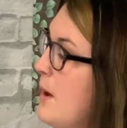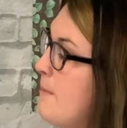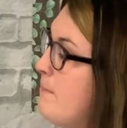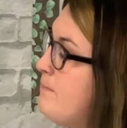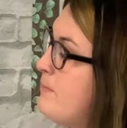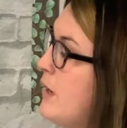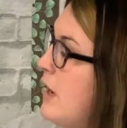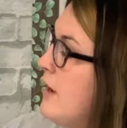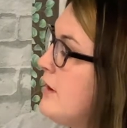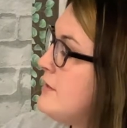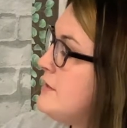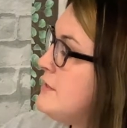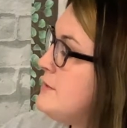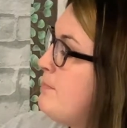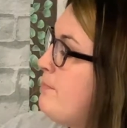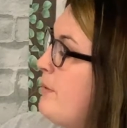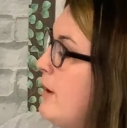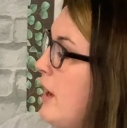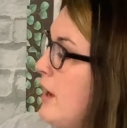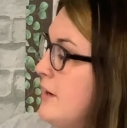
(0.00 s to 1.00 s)
Bugs,
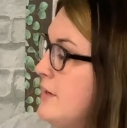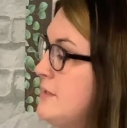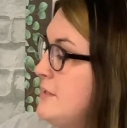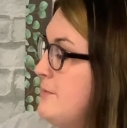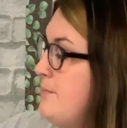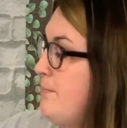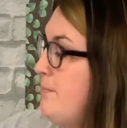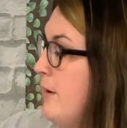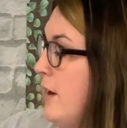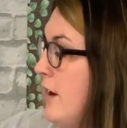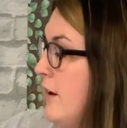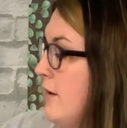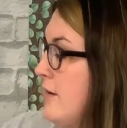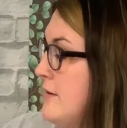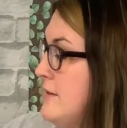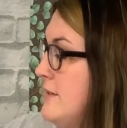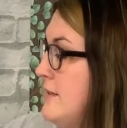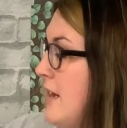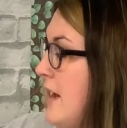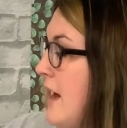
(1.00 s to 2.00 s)
bugs,
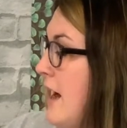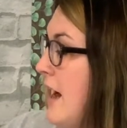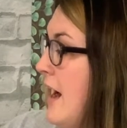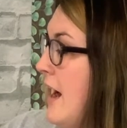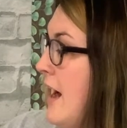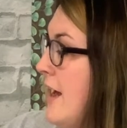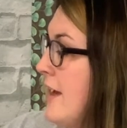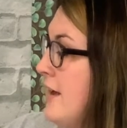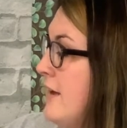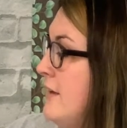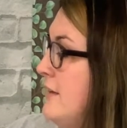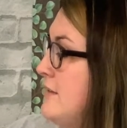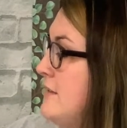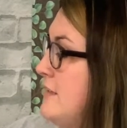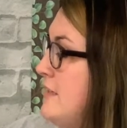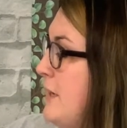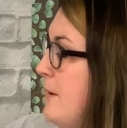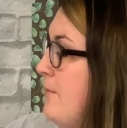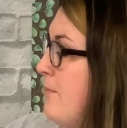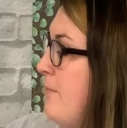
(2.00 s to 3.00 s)
bugs. I can
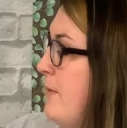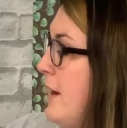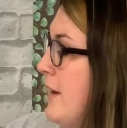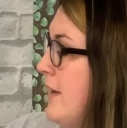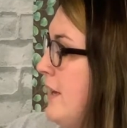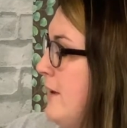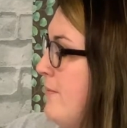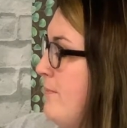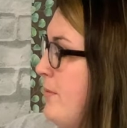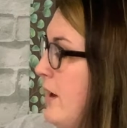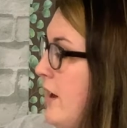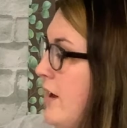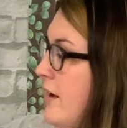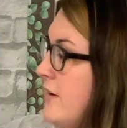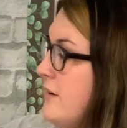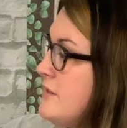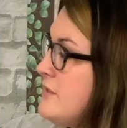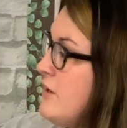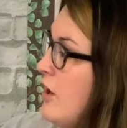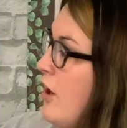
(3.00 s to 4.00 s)
see buggy
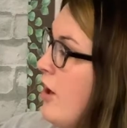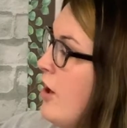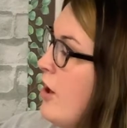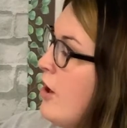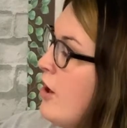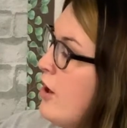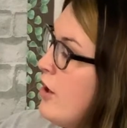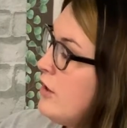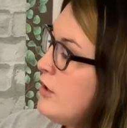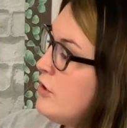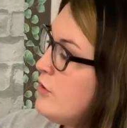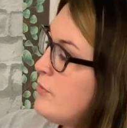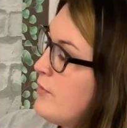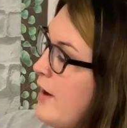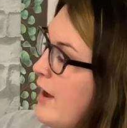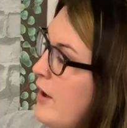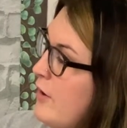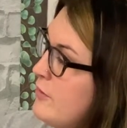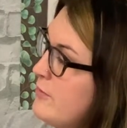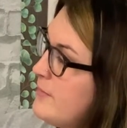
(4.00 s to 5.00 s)
bugs all
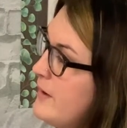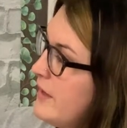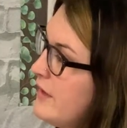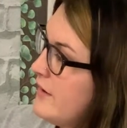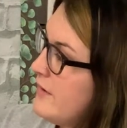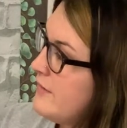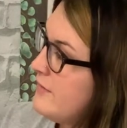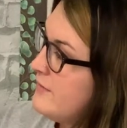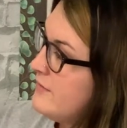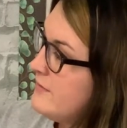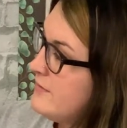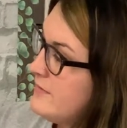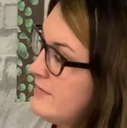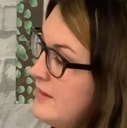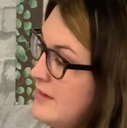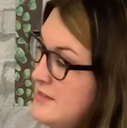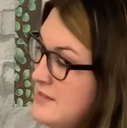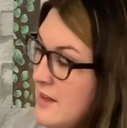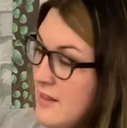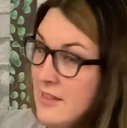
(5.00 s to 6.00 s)
around me.
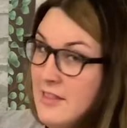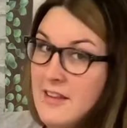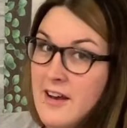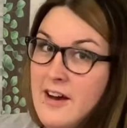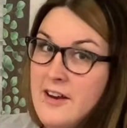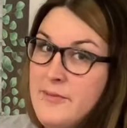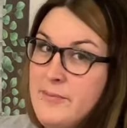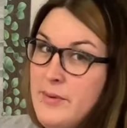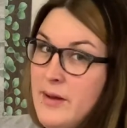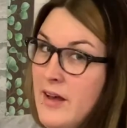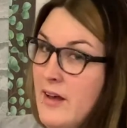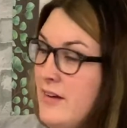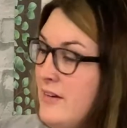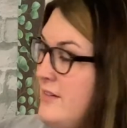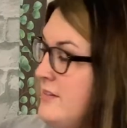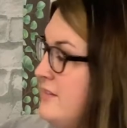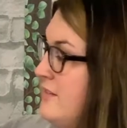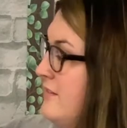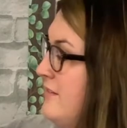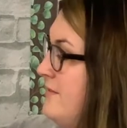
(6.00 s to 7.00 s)
That's a lot of bugs.